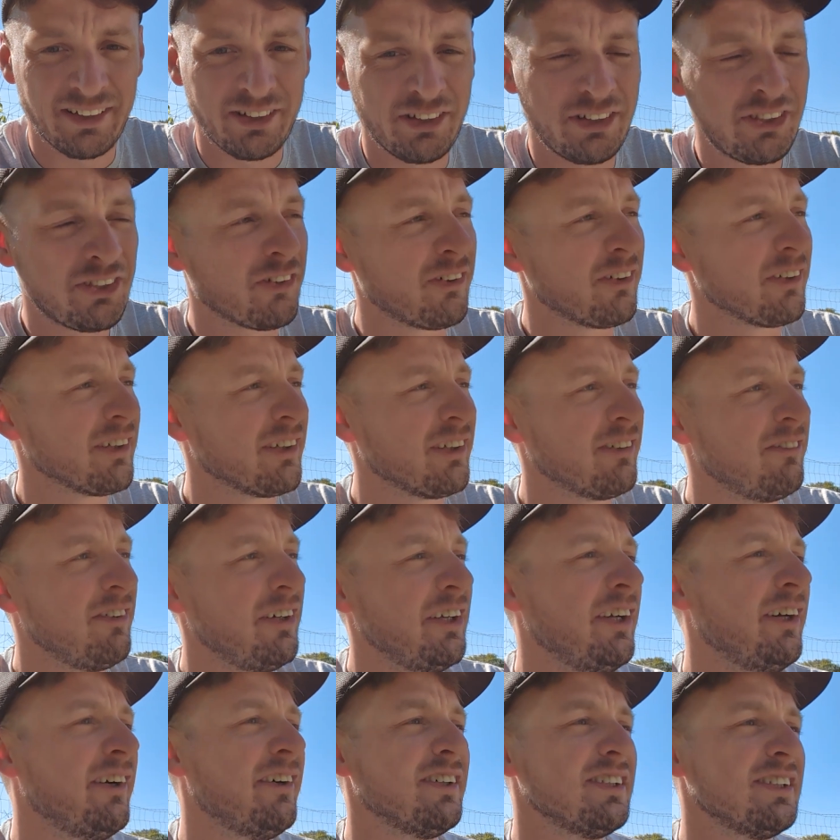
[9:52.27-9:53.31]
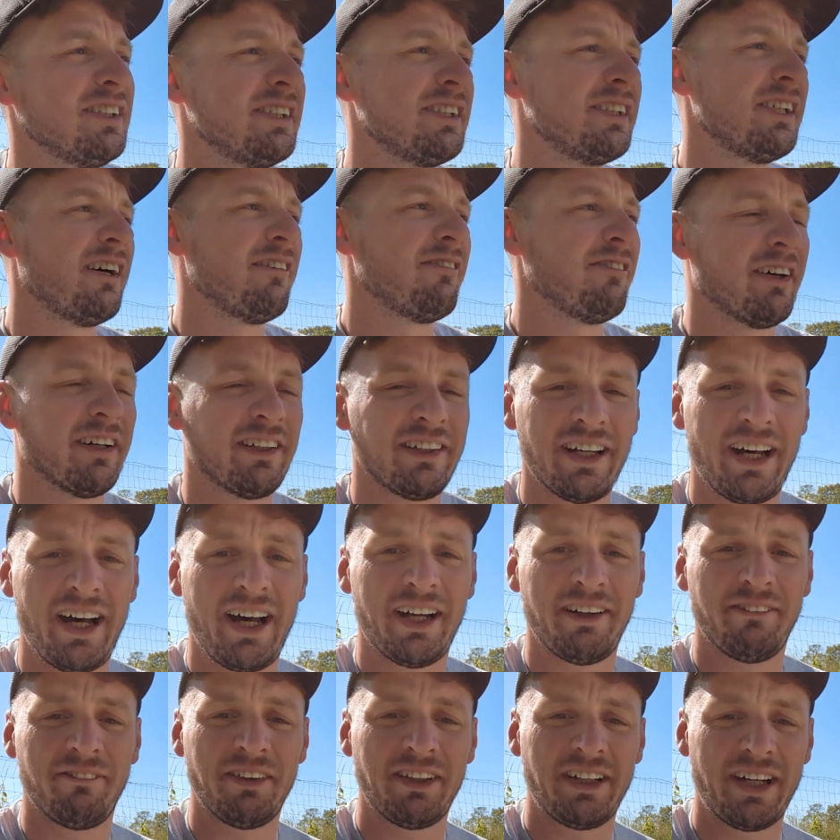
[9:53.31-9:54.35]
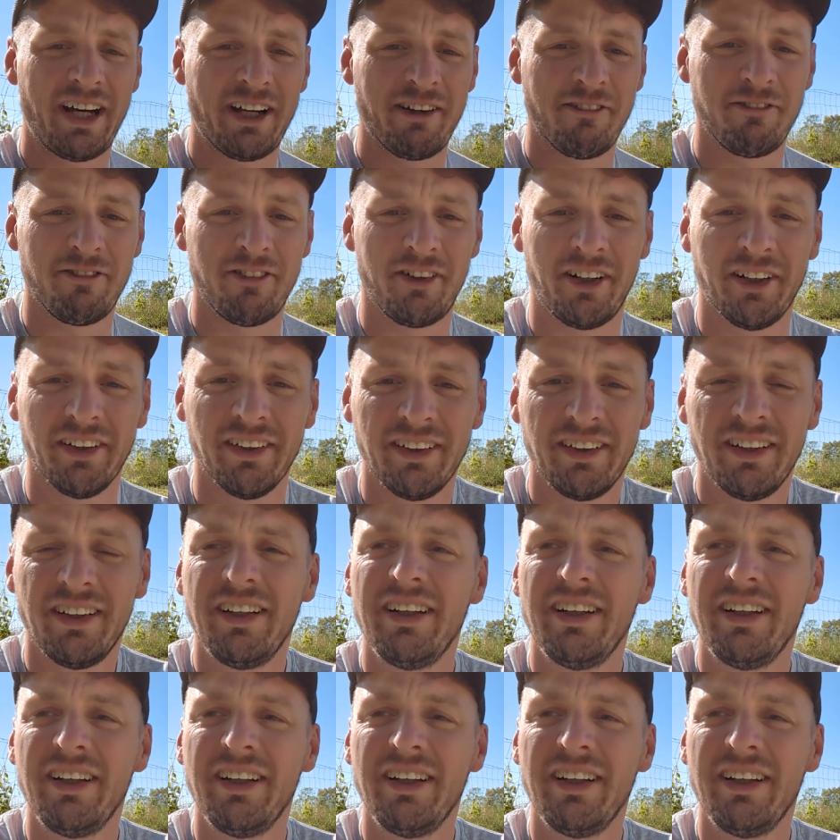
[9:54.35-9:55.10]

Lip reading: short little videos and stuff like that would be kind of fun.